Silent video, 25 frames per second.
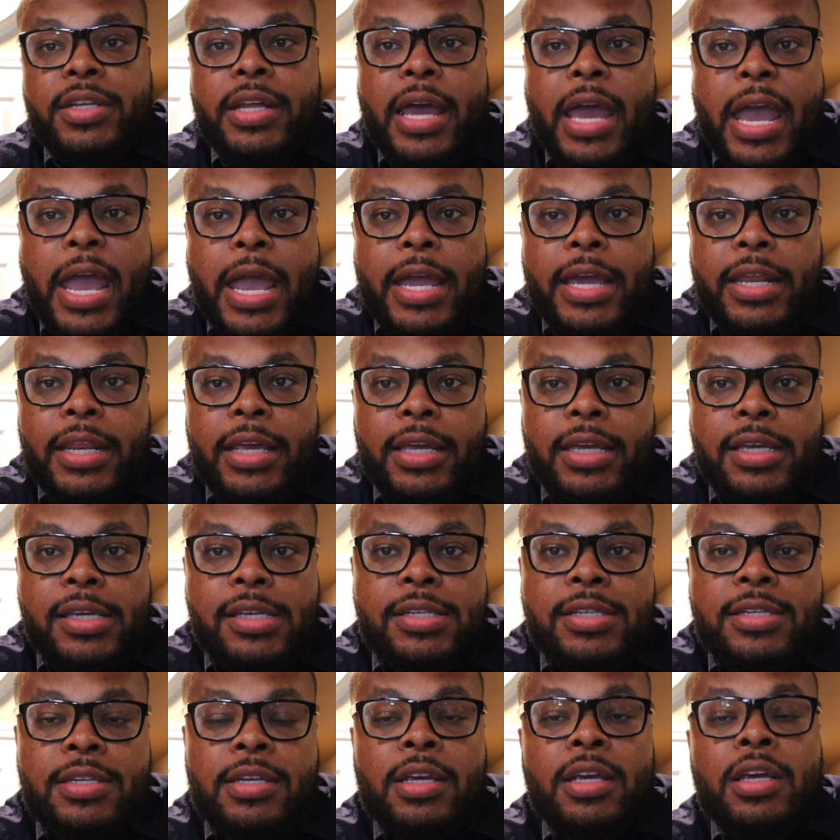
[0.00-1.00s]
the
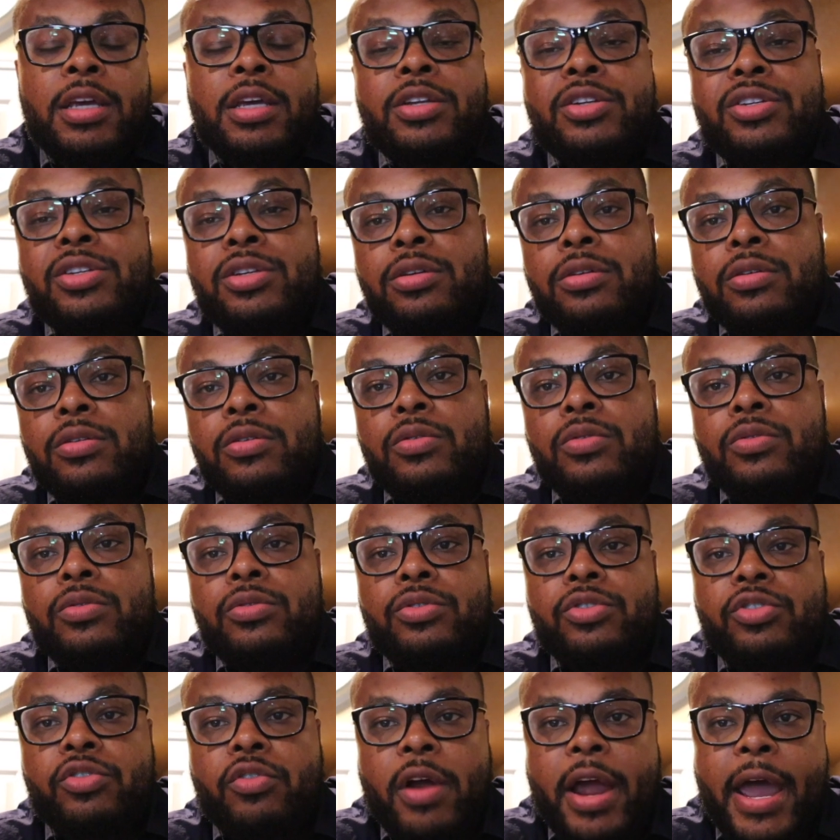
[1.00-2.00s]
80s
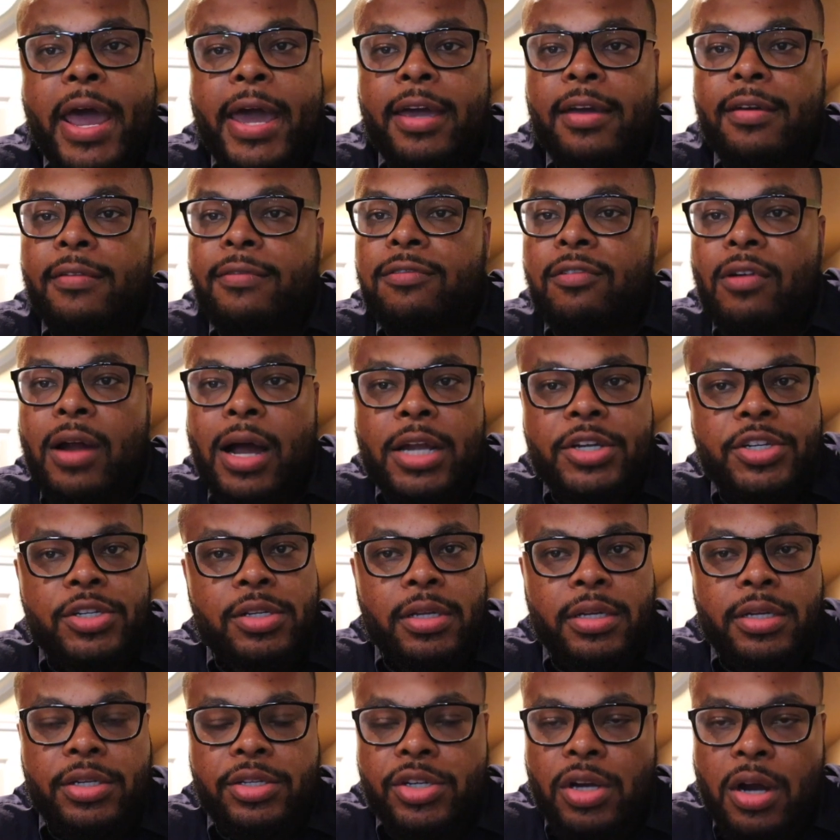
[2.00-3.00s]
to track
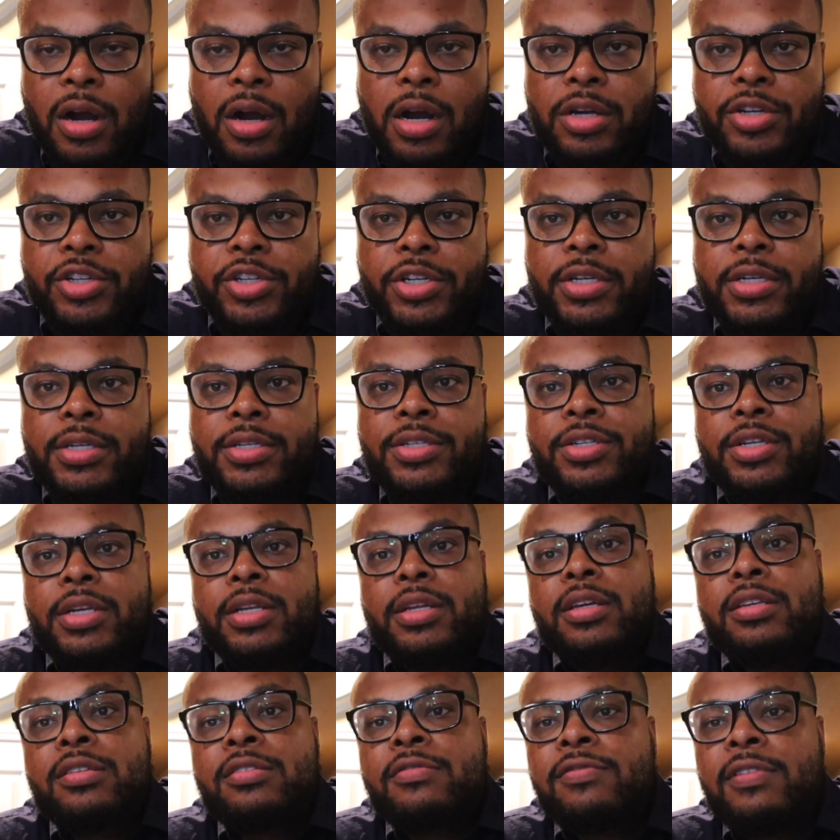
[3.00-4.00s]
fraudulent charges
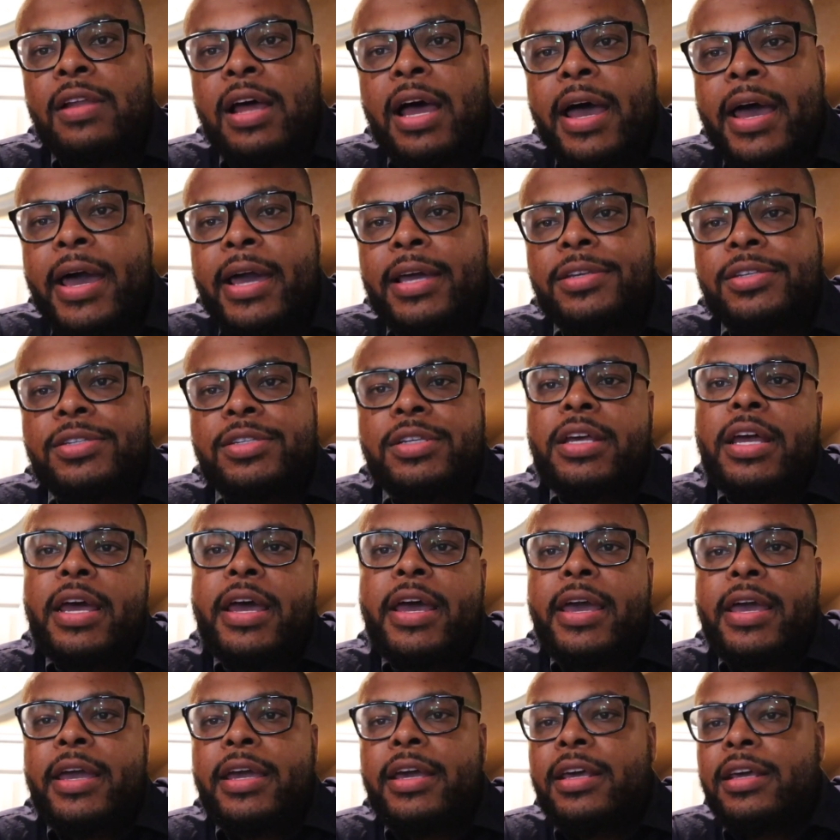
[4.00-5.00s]
and this flags
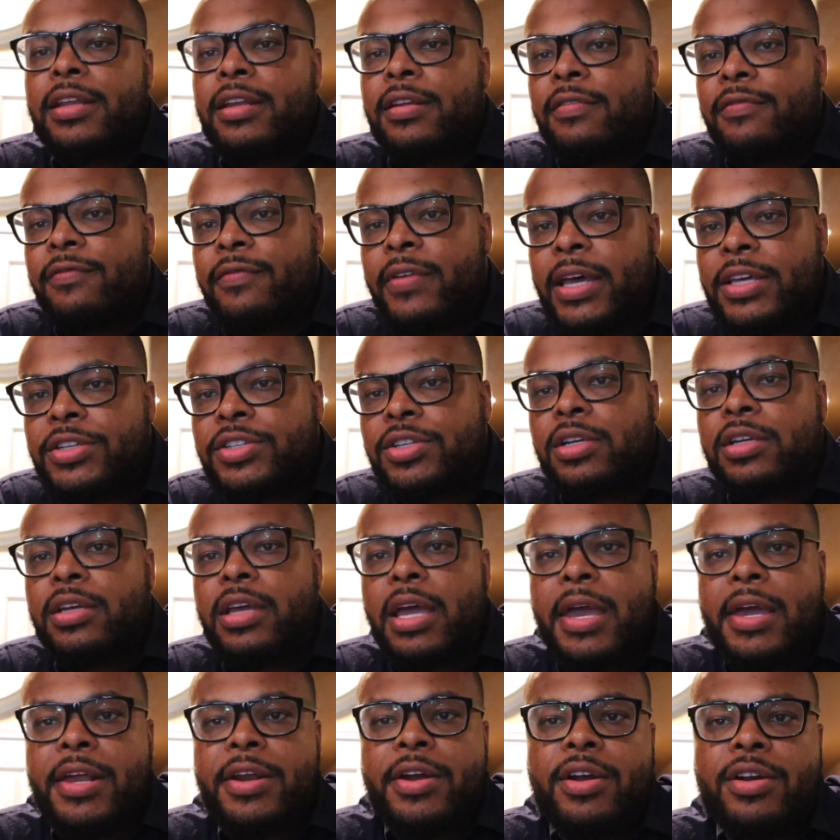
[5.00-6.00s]
a, an
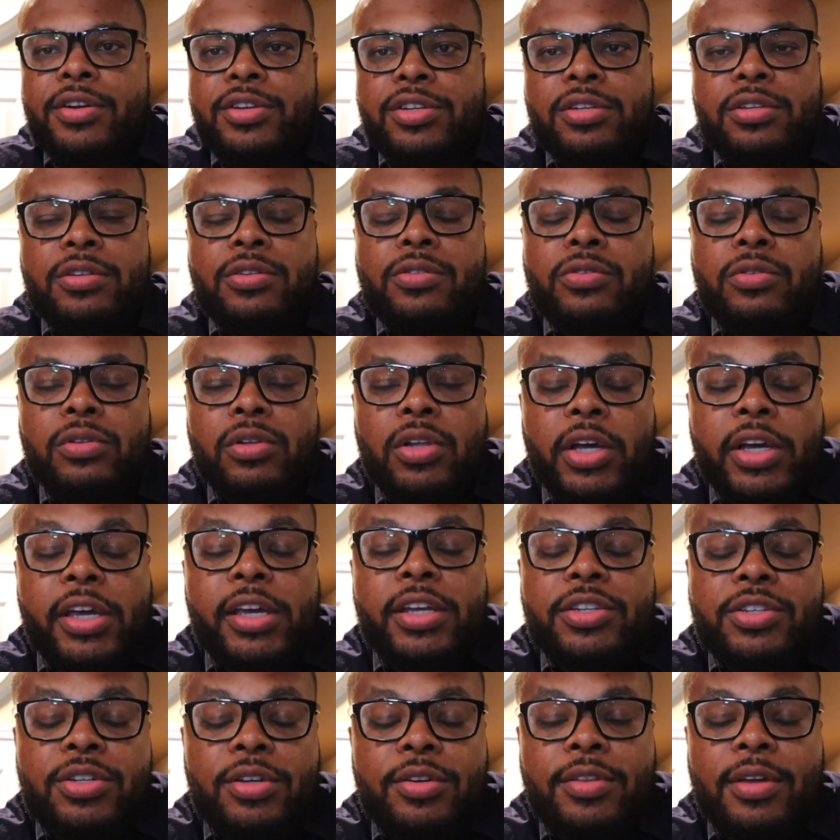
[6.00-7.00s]
investigator to look
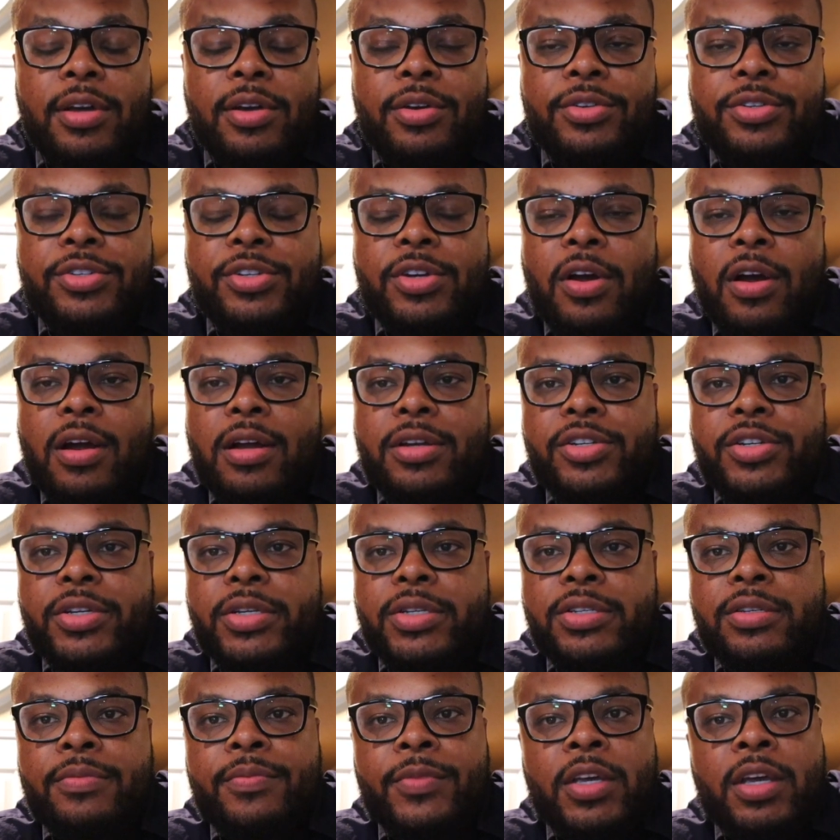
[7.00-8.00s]
into those
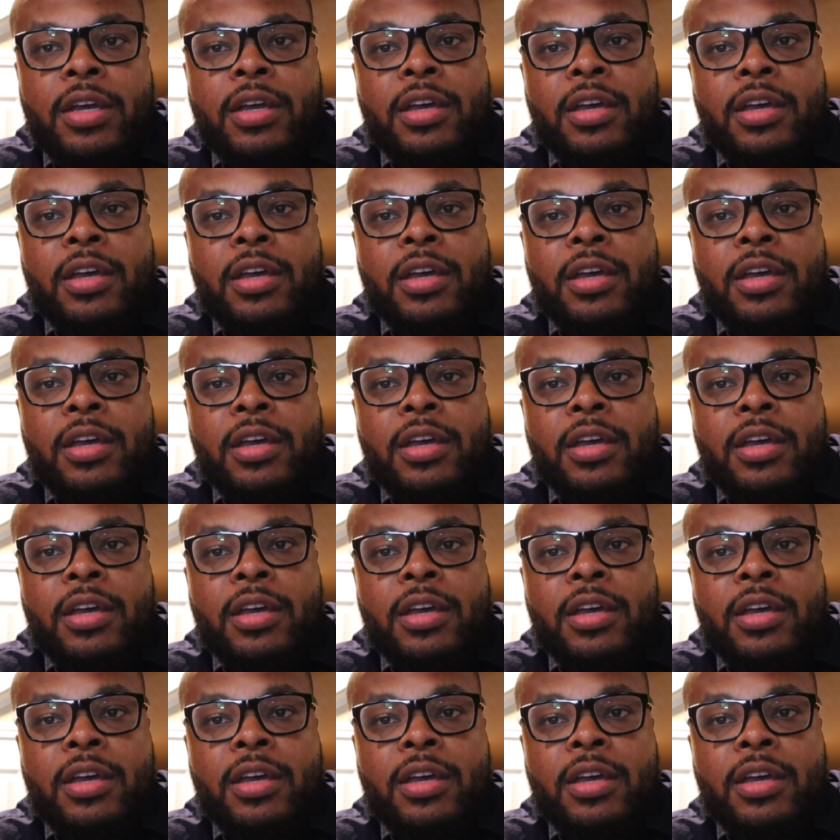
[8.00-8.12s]
charges.